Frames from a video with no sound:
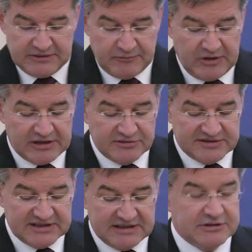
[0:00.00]
we are
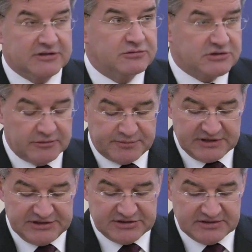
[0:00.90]
using our good
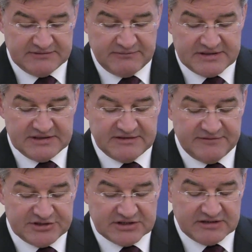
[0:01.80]
cooperation within the
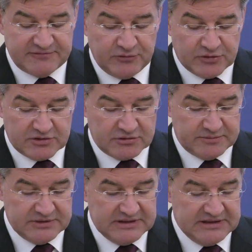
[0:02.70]
Visegrad 4
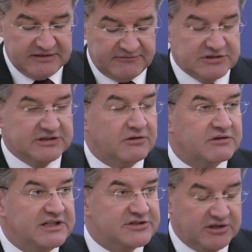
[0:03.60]
group for the
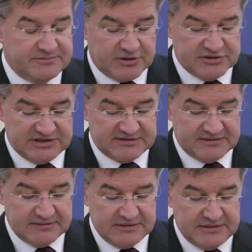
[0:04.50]
concrete joint projects.